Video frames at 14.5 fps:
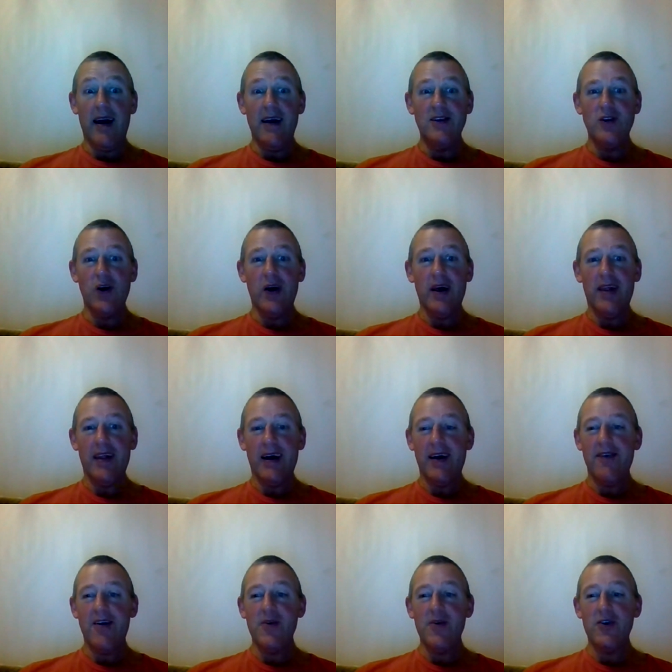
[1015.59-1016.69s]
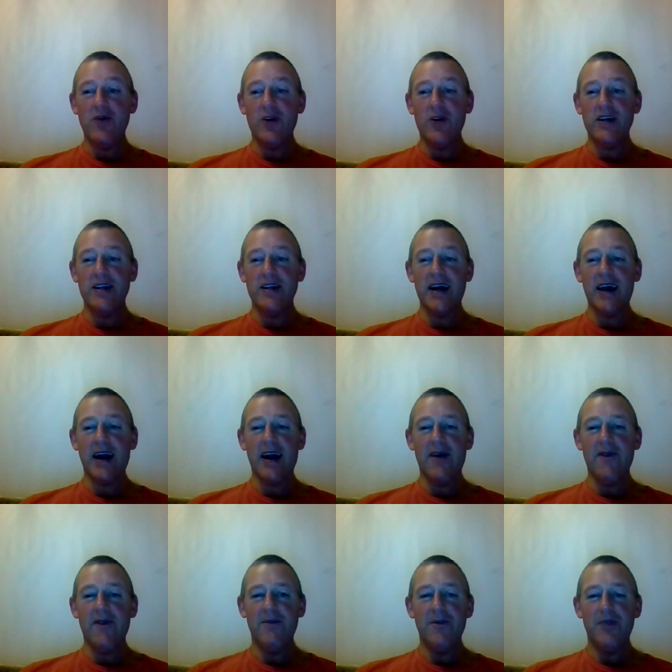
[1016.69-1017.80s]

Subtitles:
Enjoy. Thank you very much for watching. Take care.